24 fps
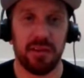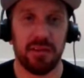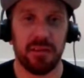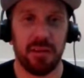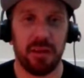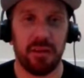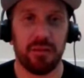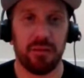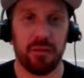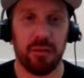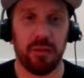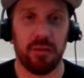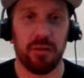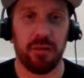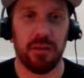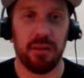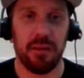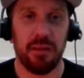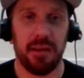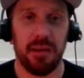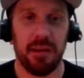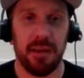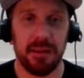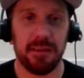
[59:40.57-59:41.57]
because I thought,
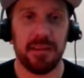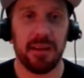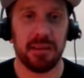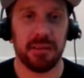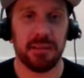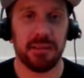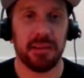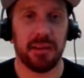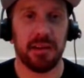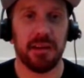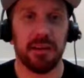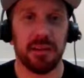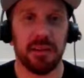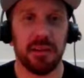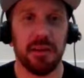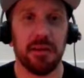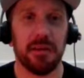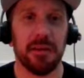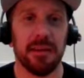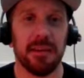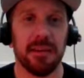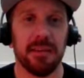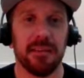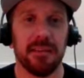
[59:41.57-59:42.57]
he's actually going to do
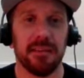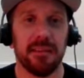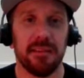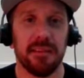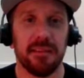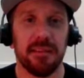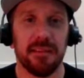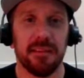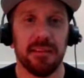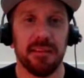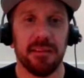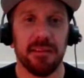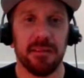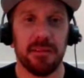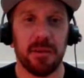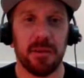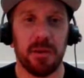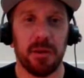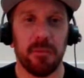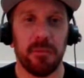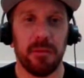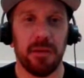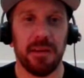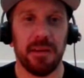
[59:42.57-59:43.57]
it. Do
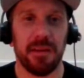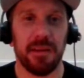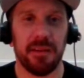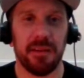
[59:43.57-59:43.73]
you know what I mean?